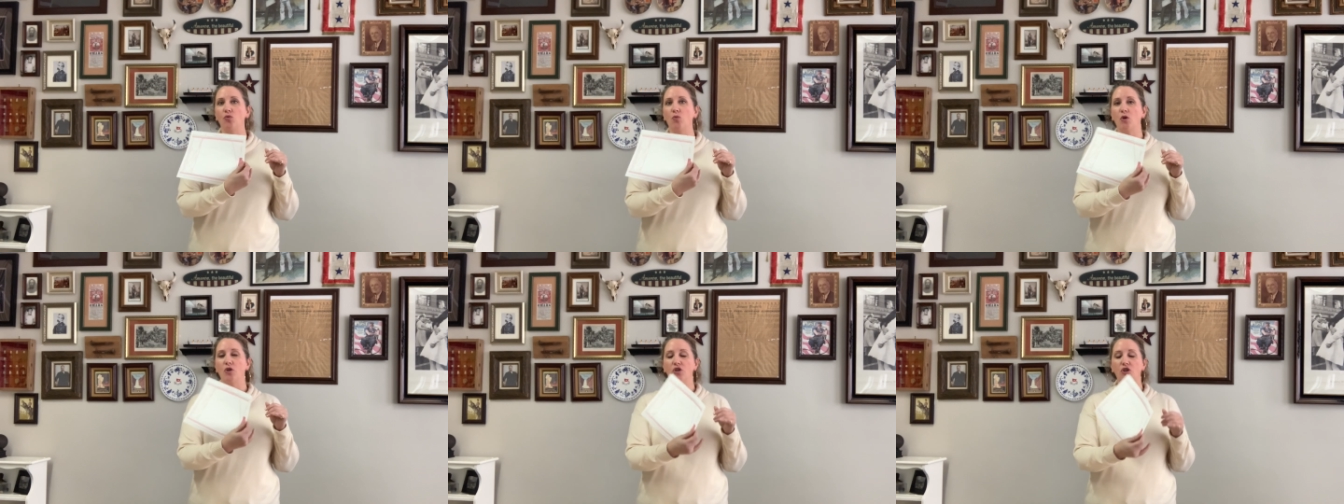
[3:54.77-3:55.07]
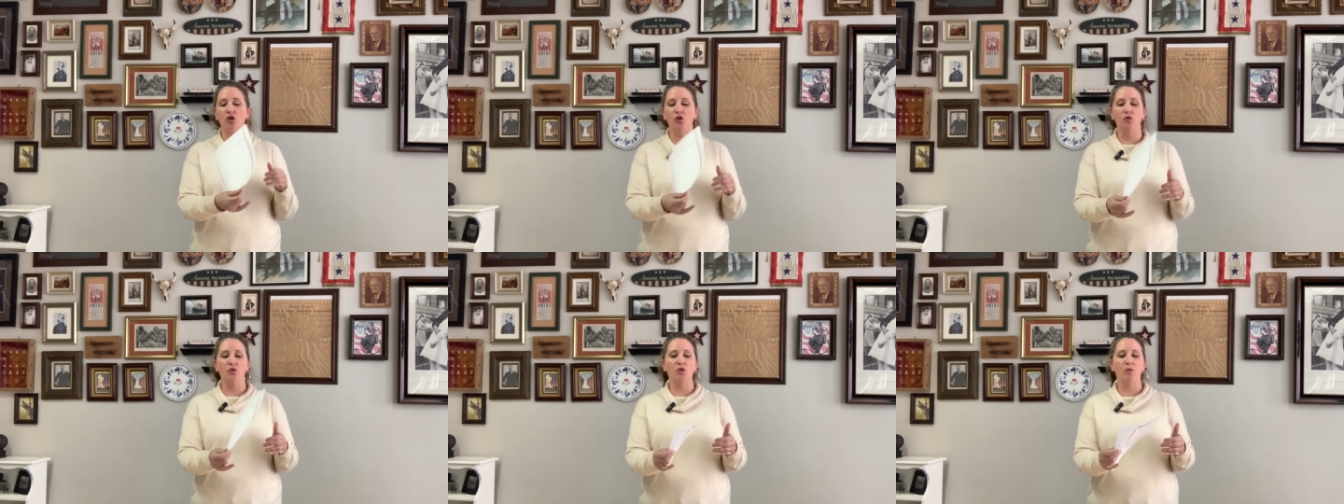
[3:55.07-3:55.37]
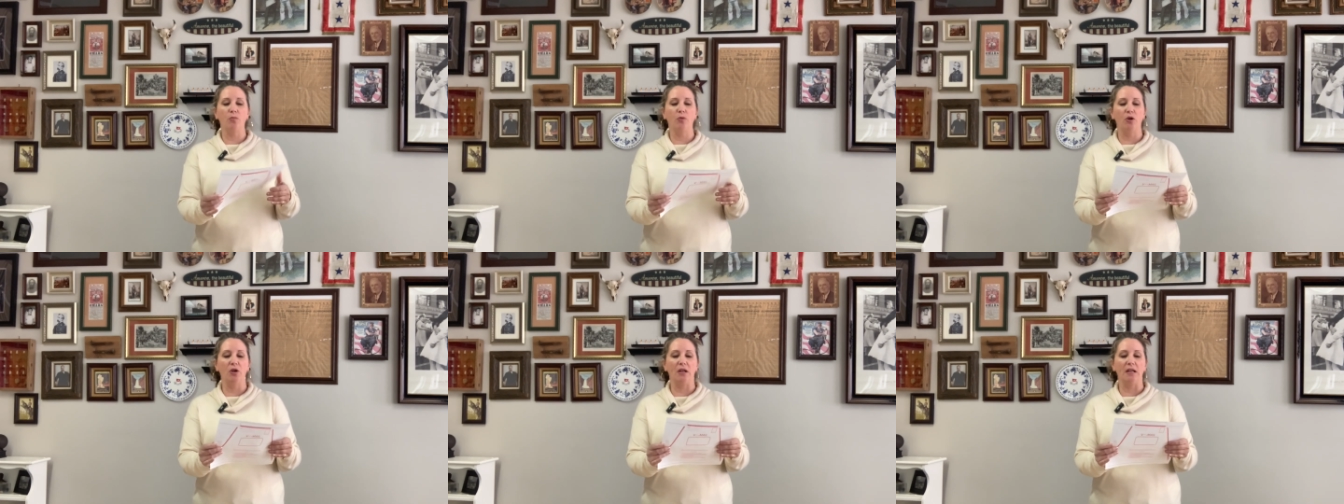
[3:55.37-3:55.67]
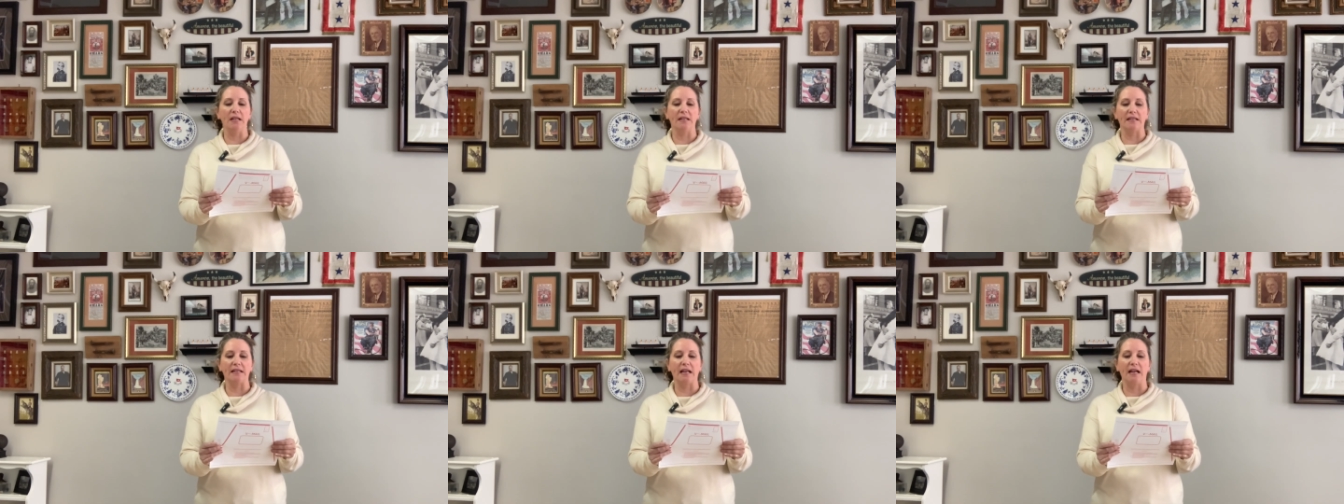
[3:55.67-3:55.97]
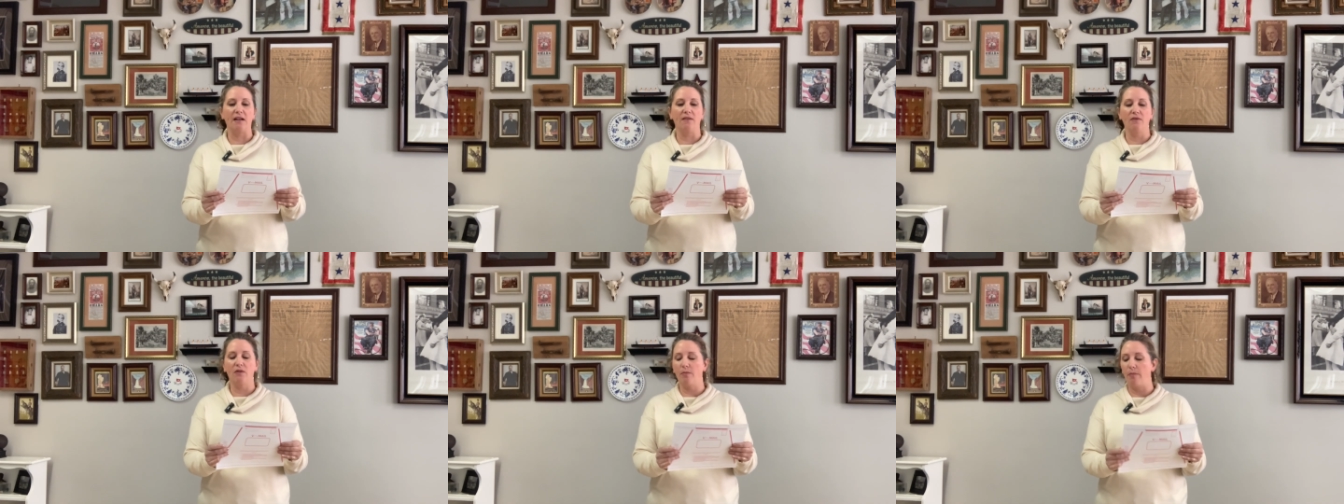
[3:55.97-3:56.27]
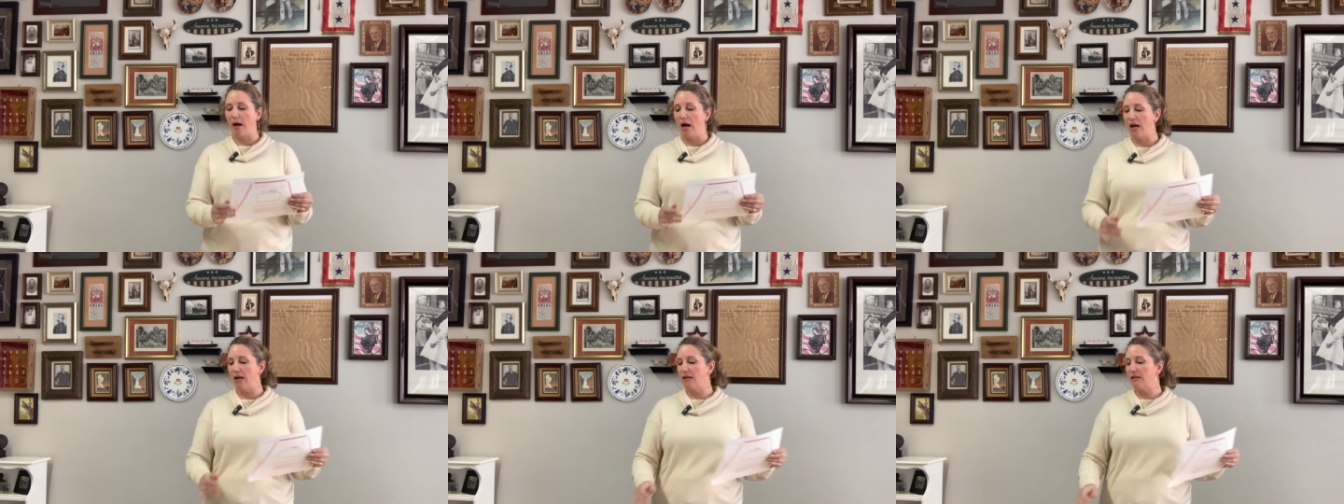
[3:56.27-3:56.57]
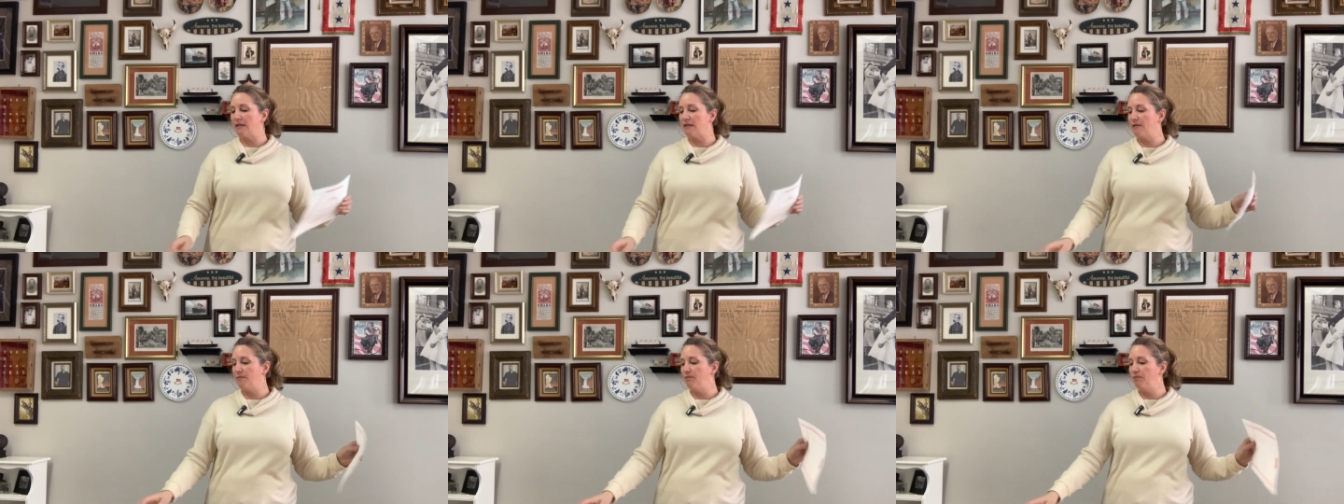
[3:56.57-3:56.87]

want to put inside of the box.